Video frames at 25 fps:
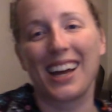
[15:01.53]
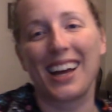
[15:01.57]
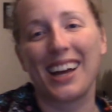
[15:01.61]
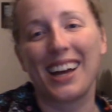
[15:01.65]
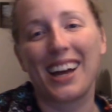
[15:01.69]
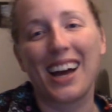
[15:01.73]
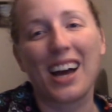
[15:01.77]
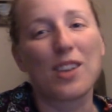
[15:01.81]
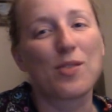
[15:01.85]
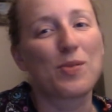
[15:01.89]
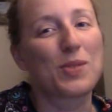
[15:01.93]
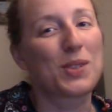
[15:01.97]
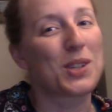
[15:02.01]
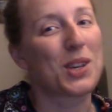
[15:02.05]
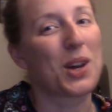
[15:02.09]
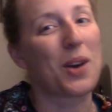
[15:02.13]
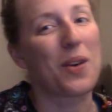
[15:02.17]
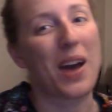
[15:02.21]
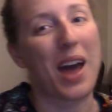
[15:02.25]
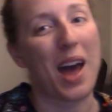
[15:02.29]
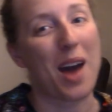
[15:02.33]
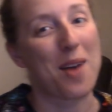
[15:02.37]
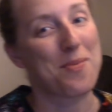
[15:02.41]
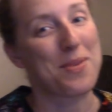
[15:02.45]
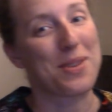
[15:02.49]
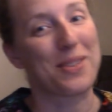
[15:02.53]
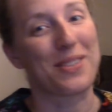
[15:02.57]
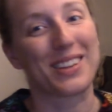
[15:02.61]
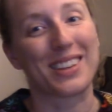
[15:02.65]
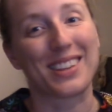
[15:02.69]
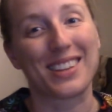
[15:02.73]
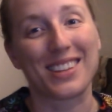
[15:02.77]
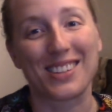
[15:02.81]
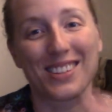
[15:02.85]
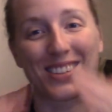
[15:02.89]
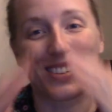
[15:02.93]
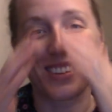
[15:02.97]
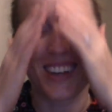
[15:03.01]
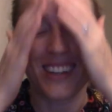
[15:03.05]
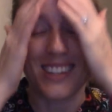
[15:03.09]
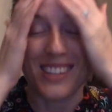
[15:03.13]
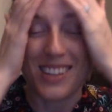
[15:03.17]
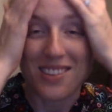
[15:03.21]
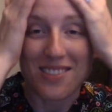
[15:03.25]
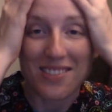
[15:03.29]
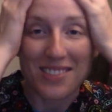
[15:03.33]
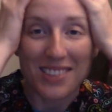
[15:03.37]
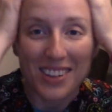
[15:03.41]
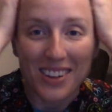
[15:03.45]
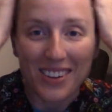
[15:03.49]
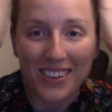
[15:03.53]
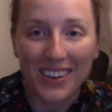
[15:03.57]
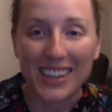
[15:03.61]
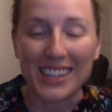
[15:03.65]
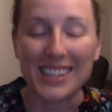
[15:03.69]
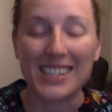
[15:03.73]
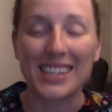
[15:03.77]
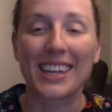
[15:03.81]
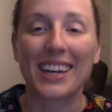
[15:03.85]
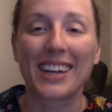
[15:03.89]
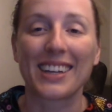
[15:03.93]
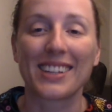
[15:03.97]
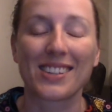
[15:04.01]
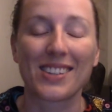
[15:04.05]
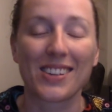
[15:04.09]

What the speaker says: I'm so happy with this. You guys have no idea.